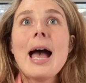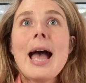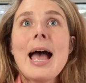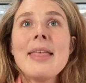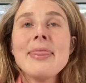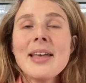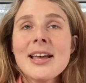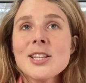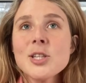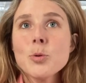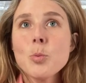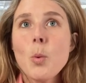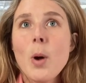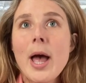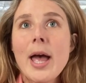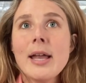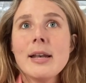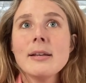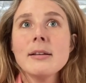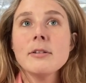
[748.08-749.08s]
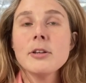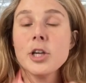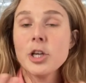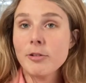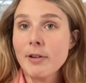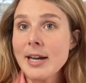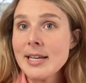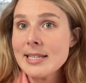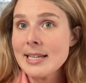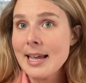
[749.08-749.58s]
And that's when
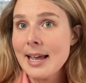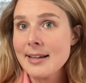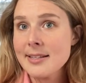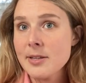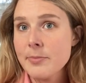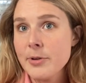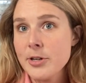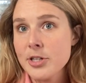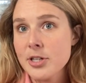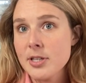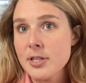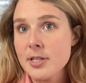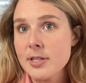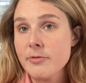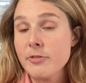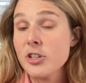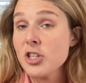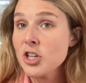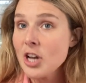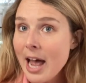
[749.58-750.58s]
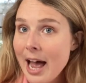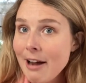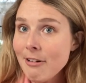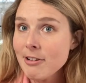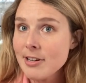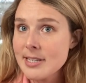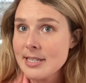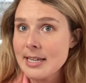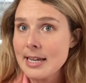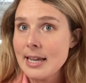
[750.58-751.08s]
curating exhibitions for
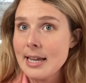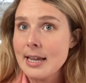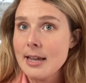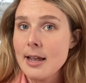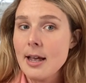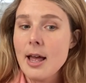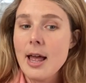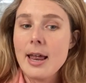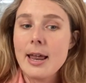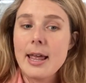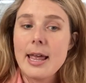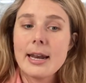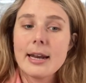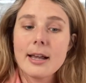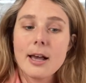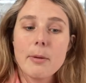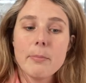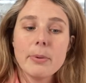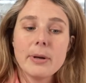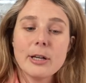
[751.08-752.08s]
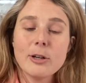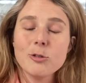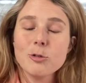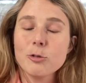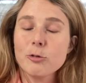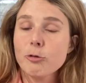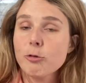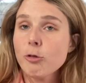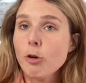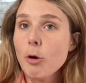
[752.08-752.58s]
charity in a company
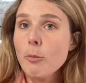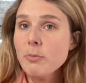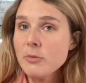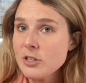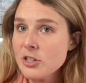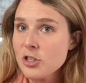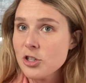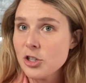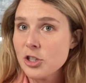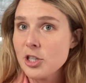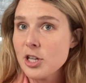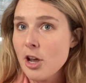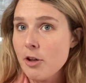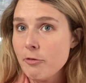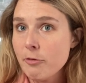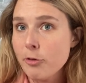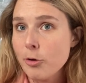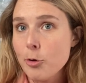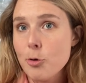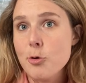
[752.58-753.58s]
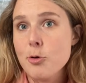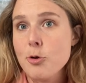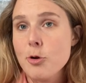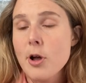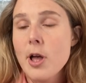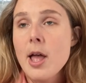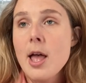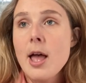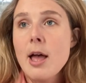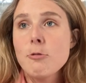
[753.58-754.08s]
called From the Studio Floor
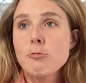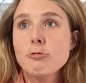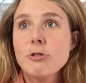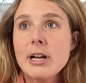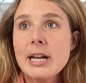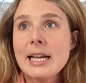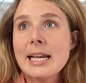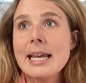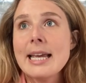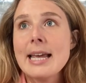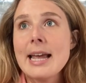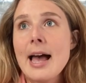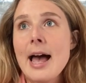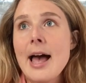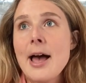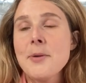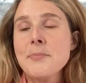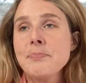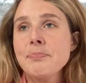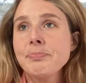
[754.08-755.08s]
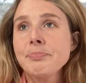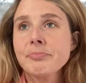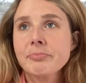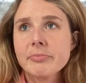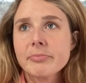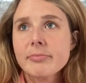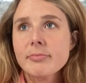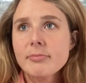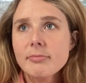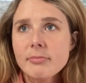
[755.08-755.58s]
really kind
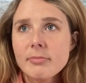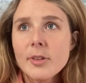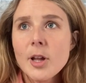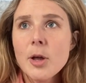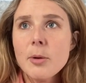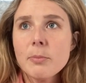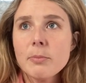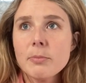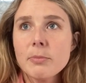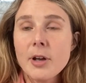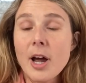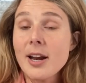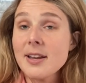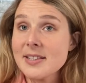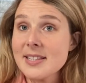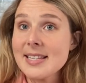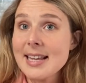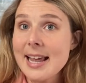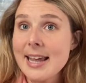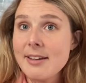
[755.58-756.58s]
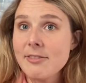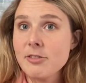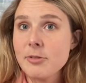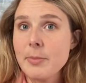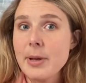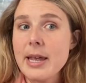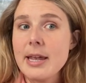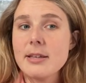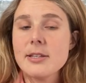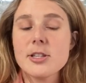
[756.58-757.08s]
of saved
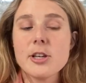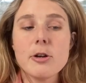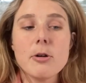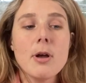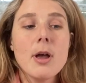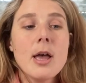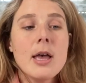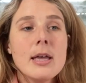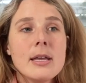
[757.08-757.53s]
me. So